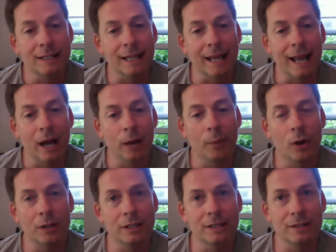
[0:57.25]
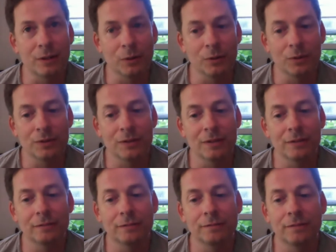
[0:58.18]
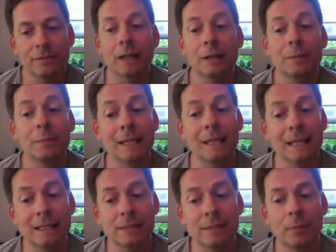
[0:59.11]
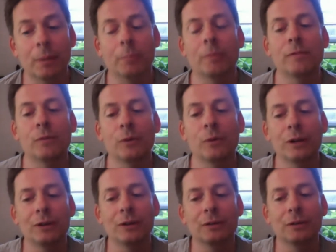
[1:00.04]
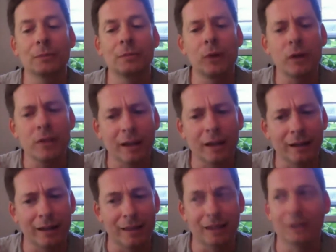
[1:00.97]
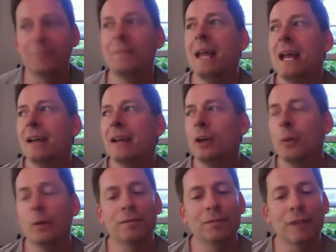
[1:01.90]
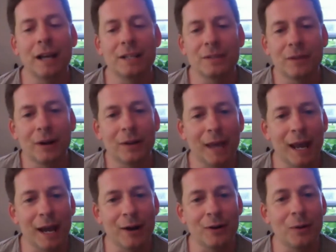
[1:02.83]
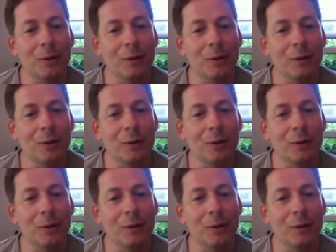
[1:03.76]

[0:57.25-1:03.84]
They help haunted souls find peace. But before you think anything, no one flies around in the air.